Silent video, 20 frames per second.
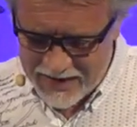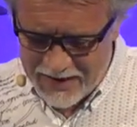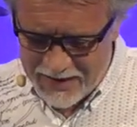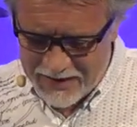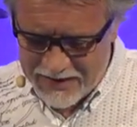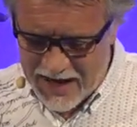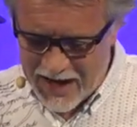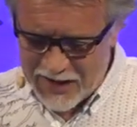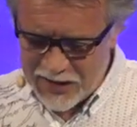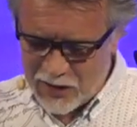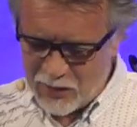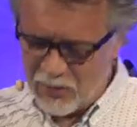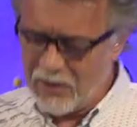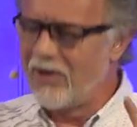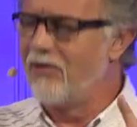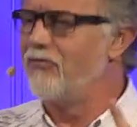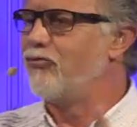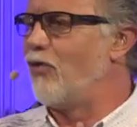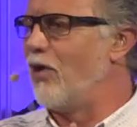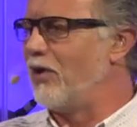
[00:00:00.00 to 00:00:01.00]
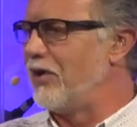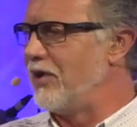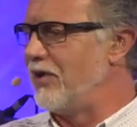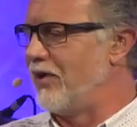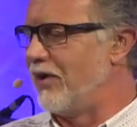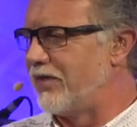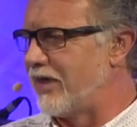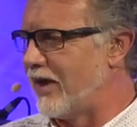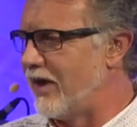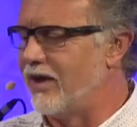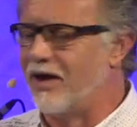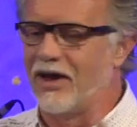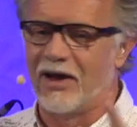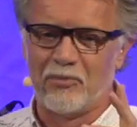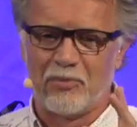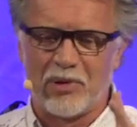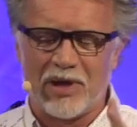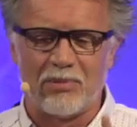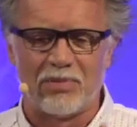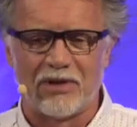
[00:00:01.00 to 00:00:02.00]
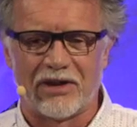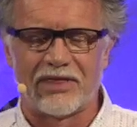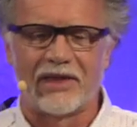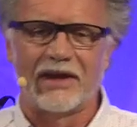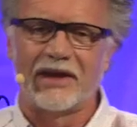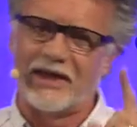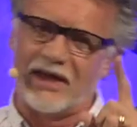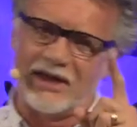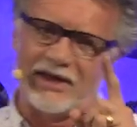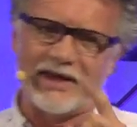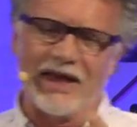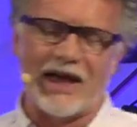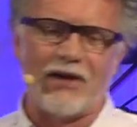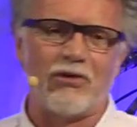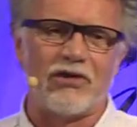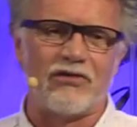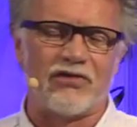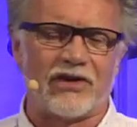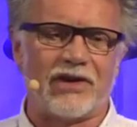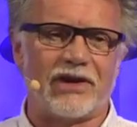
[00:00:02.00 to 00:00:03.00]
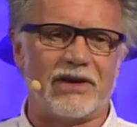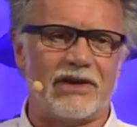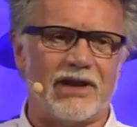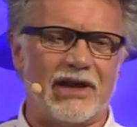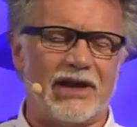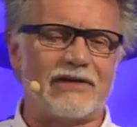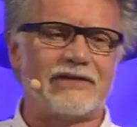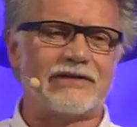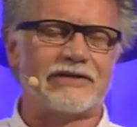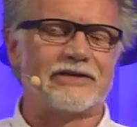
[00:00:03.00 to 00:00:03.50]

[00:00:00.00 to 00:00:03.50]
That you love one another, and people thinking, yeah, we've heard this,